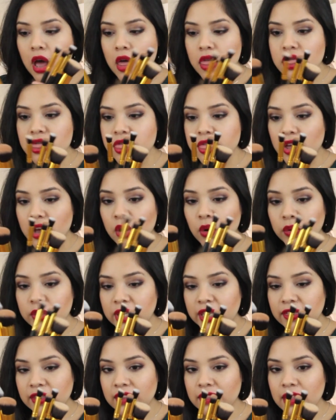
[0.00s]
The
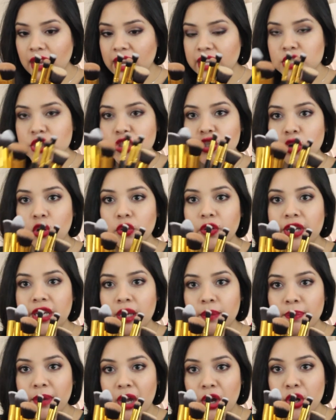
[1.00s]
only thing that I don't like
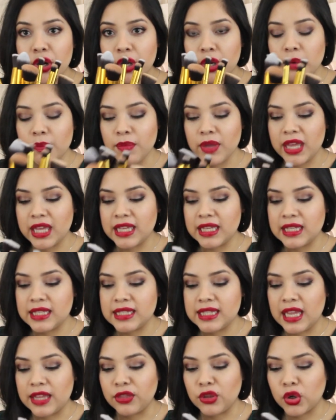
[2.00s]
about them is
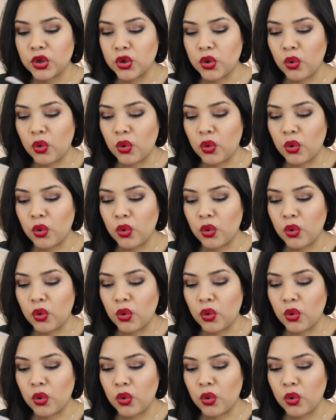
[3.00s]
that the